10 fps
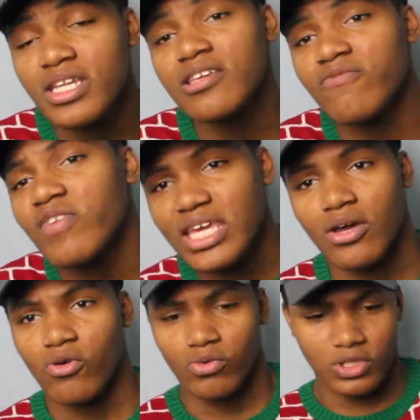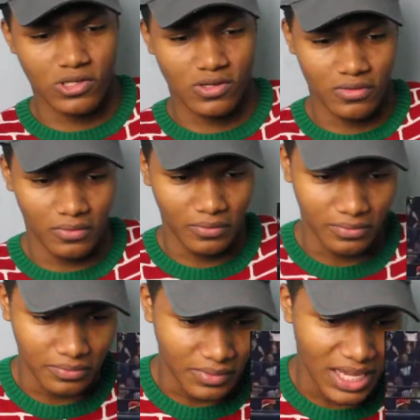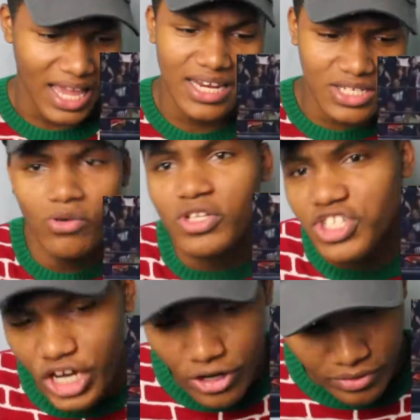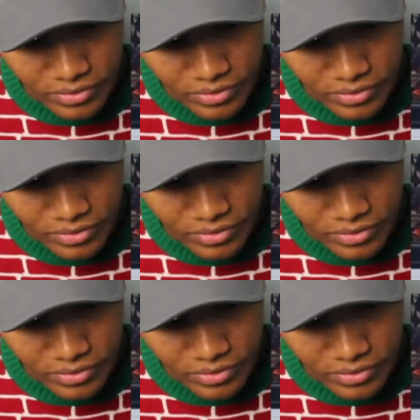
in these videos, and it's on the chair.